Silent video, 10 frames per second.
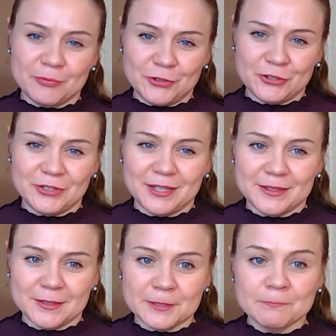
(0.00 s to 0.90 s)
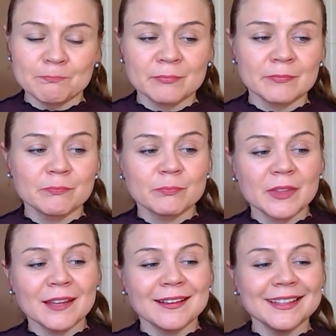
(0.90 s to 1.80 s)
appreciate it.
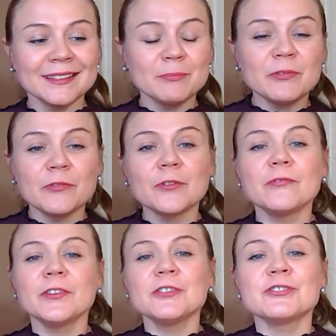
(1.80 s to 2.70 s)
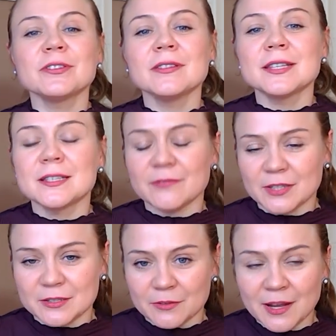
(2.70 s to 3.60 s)
Mm. And before finishing this
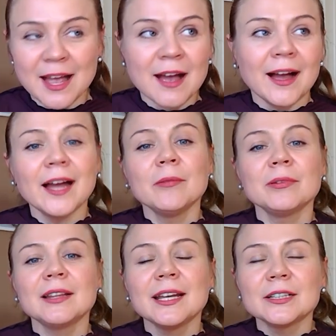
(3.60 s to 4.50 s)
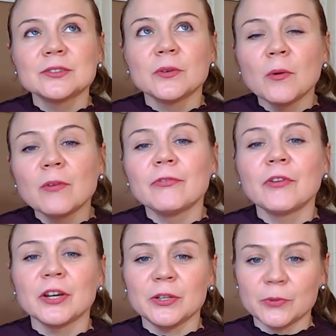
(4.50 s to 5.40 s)
video, I would like to
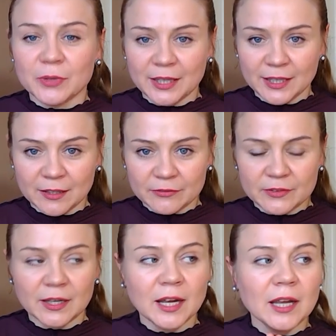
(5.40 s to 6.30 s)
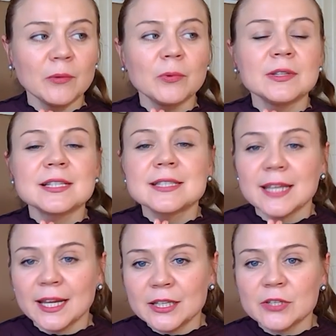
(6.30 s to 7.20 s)
offer you a gift. I will
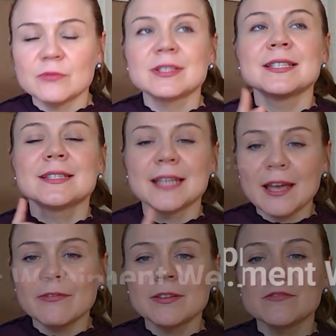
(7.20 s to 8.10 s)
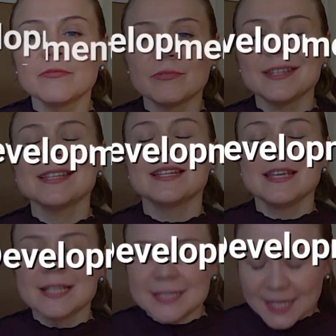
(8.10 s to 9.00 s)
send you seven
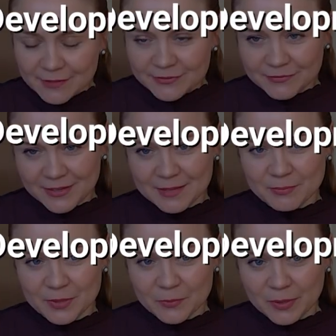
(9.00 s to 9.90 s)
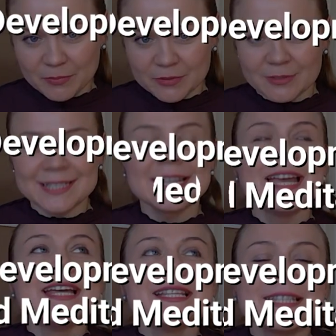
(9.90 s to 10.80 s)
free self-development webinars,
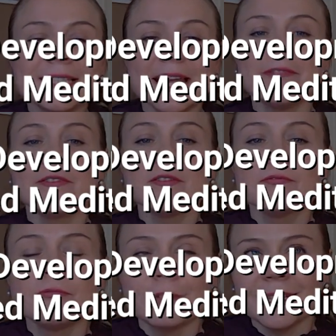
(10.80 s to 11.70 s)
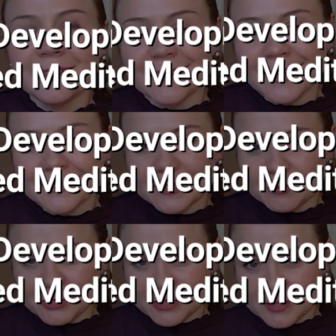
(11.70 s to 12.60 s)
seven free
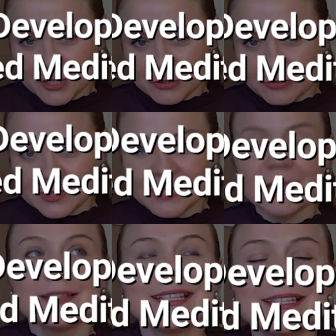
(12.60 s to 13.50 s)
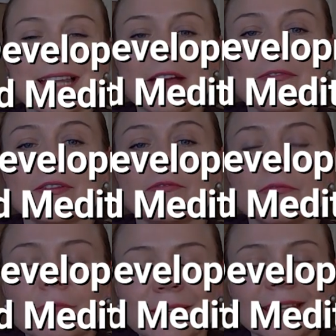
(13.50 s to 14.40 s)
guided meditations, and seven
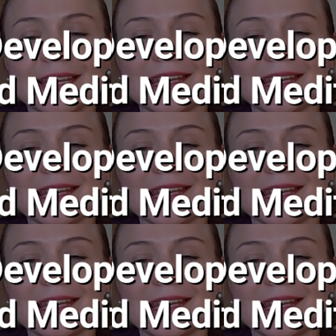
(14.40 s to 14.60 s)
free